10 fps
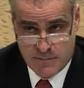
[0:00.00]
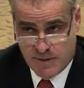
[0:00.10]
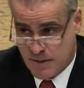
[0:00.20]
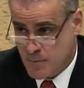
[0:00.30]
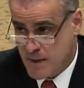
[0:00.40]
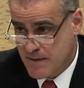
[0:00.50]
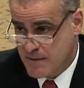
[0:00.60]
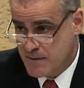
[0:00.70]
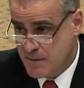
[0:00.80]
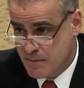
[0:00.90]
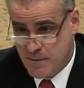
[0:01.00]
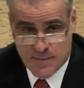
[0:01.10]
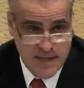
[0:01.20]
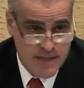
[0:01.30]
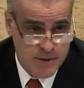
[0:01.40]
really one that's
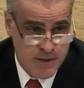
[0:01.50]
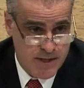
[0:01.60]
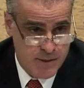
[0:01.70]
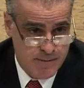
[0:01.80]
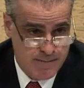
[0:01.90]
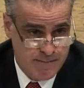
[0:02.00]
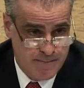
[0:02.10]
determined by any judge.